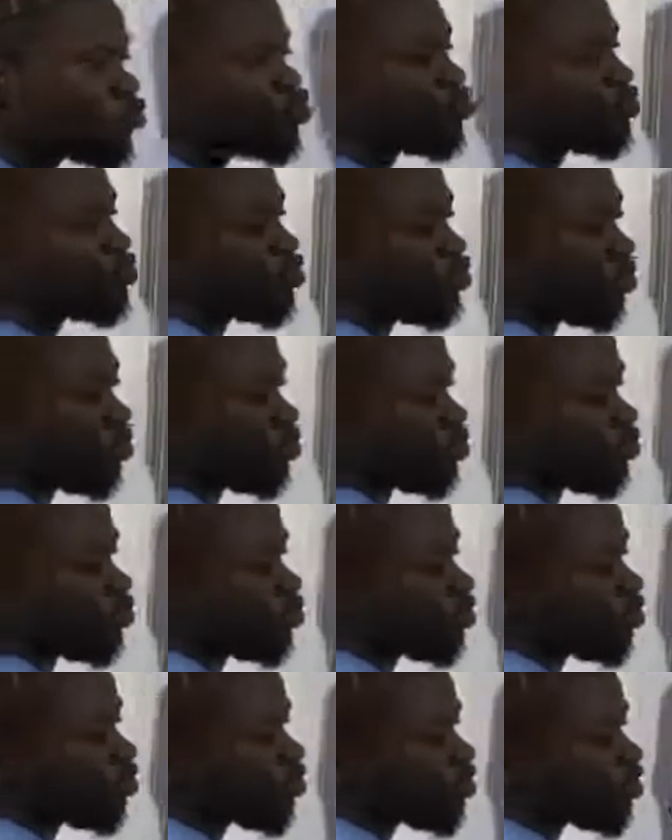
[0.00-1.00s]
to Mudori.
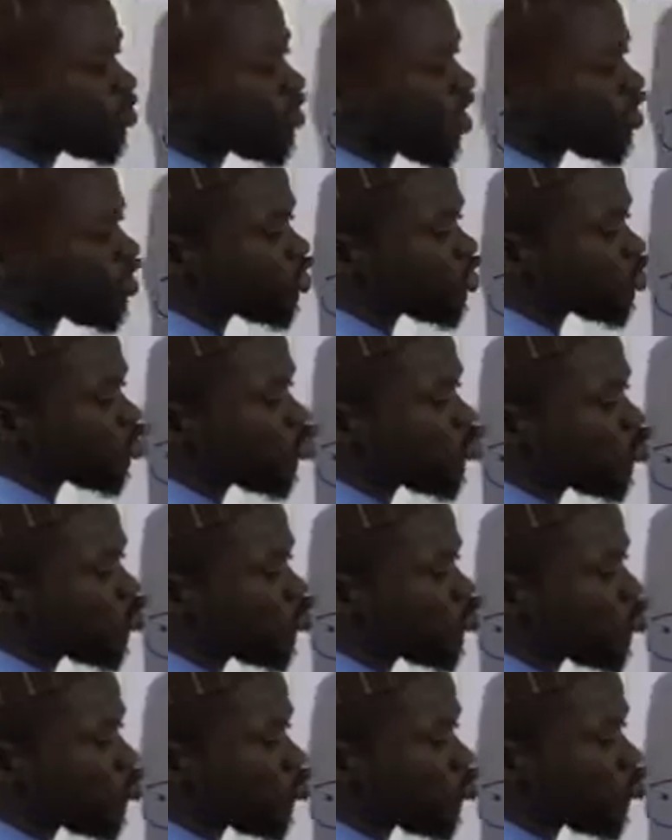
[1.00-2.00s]

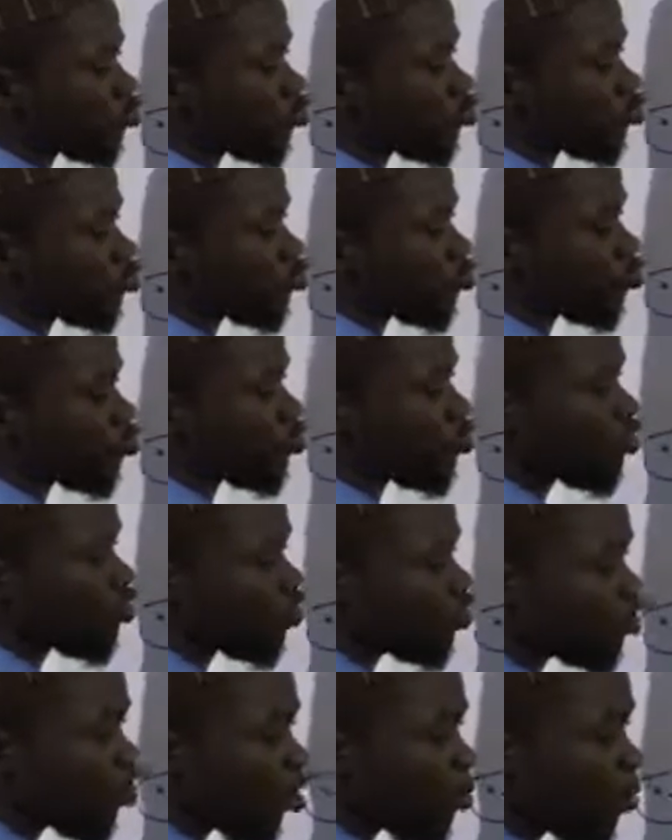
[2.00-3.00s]
Tashkuku.
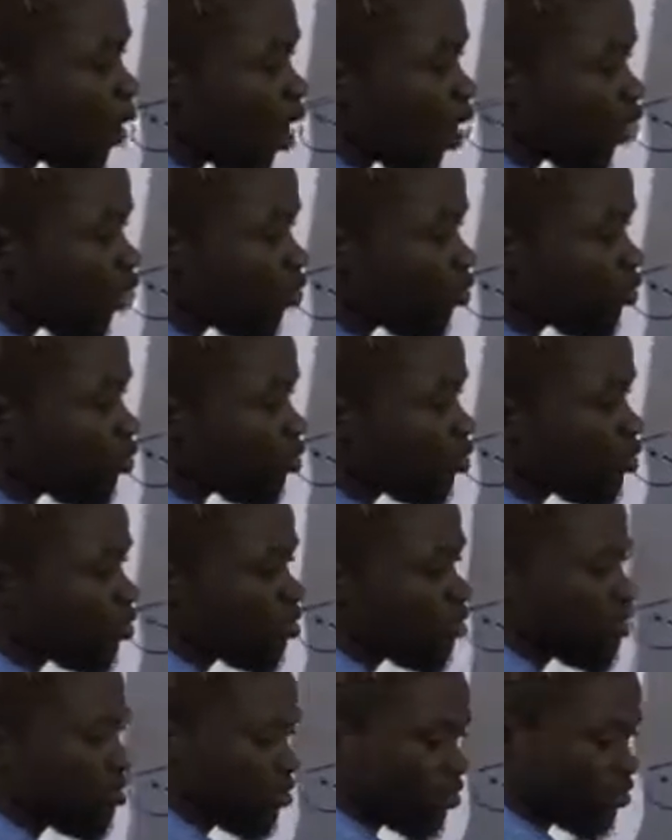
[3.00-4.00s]
Normal.
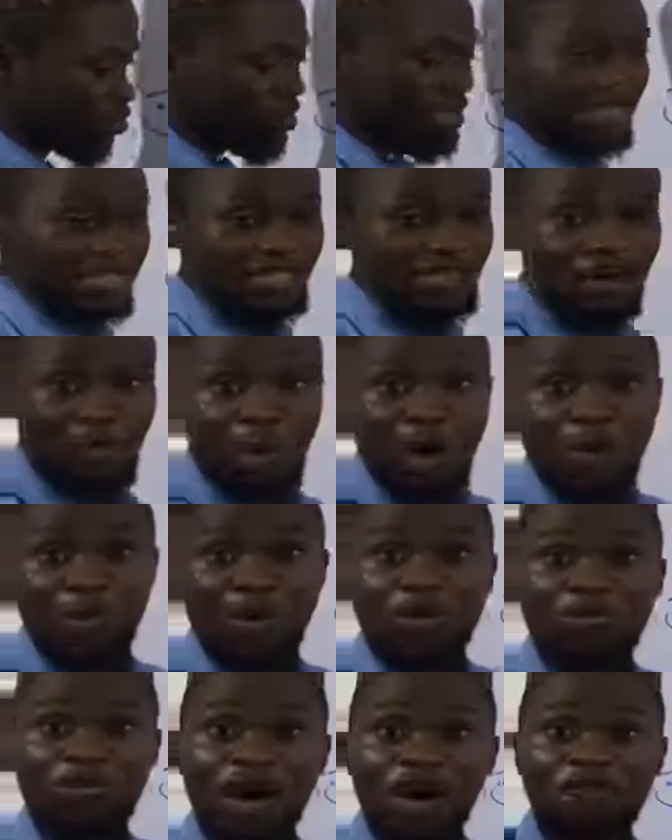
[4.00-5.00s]
The normal way
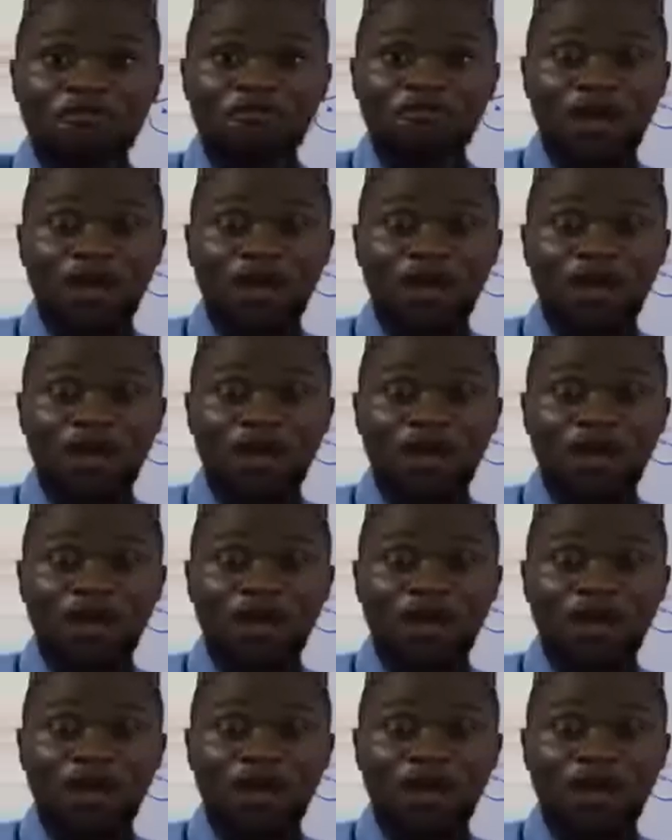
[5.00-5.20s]
you have